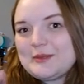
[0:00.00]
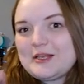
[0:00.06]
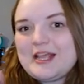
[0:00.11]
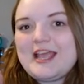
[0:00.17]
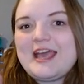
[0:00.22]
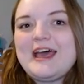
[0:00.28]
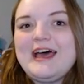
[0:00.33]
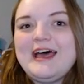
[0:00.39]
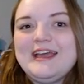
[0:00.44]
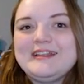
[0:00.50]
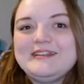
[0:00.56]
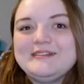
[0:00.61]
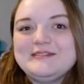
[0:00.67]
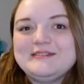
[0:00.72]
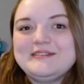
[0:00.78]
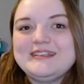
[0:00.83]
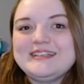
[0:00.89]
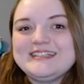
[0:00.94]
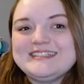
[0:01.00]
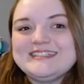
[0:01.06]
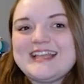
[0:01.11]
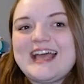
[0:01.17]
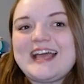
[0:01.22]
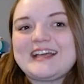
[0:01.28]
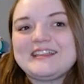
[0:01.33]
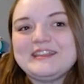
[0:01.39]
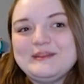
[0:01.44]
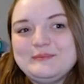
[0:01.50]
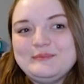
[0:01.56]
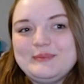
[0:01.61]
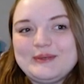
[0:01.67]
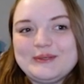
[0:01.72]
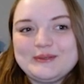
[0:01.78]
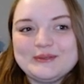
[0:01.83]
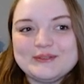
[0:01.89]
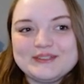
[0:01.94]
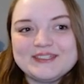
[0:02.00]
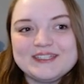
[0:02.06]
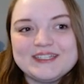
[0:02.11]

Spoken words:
I hadn't exactly built